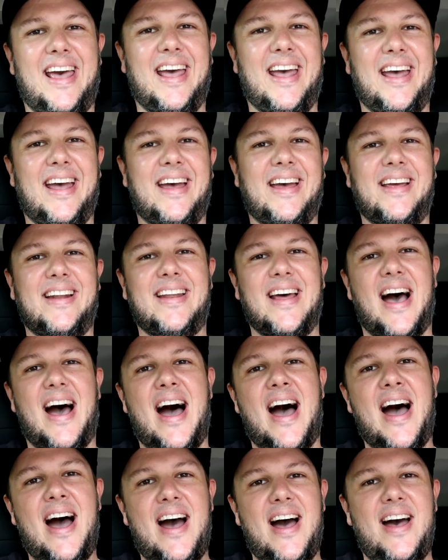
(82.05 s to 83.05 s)
And
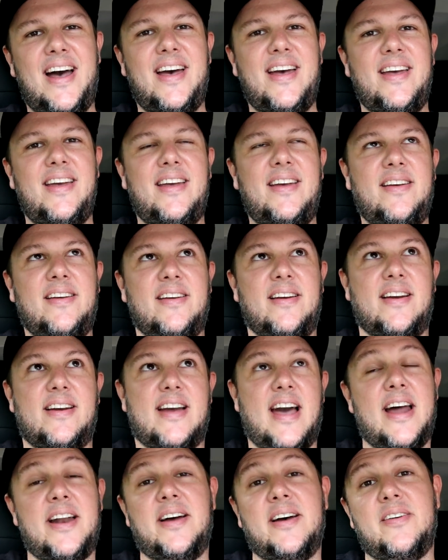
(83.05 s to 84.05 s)
I
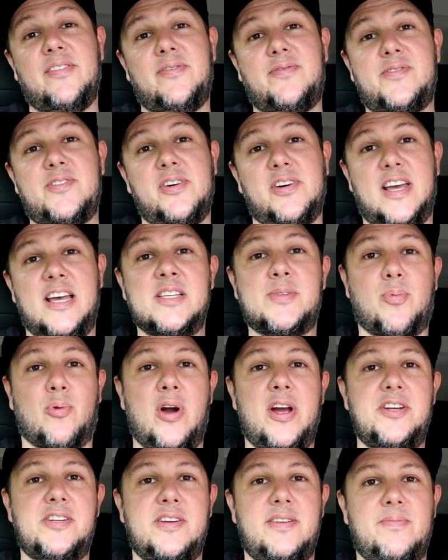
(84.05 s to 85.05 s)
kind of took
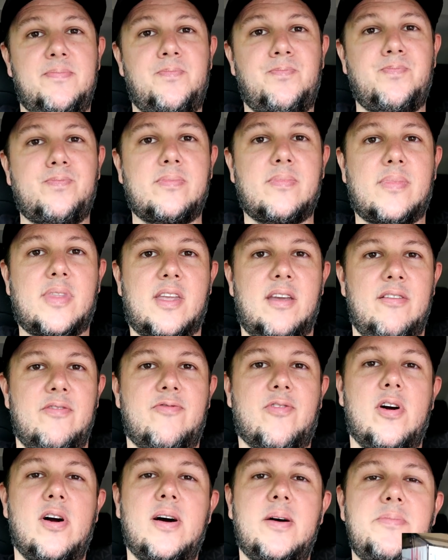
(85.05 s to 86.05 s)
inspiration
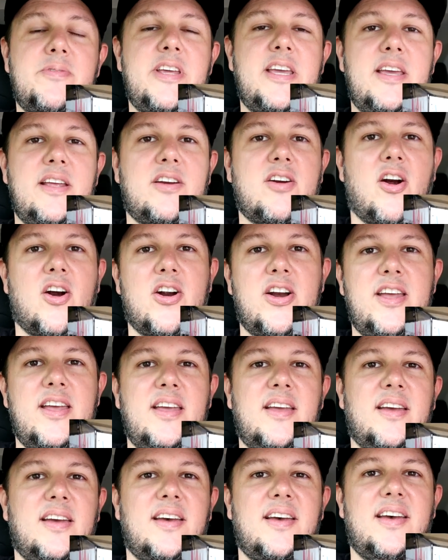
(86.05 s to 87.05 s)
from Dean
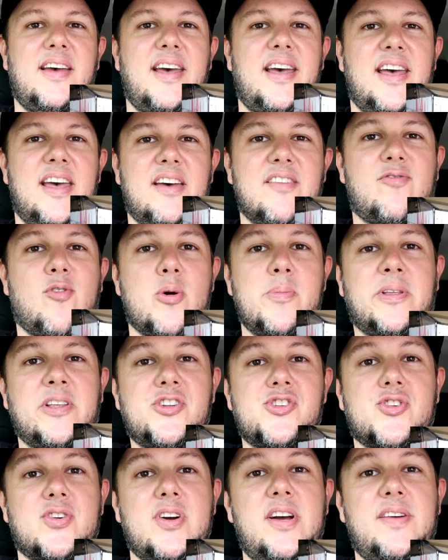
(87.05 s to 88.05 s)
Kearney and
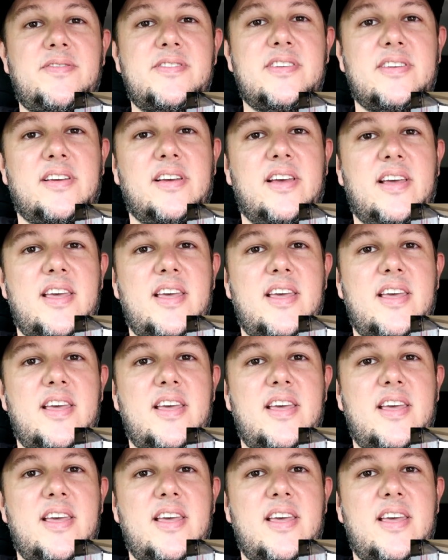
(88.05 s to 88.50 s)
Formula Drift.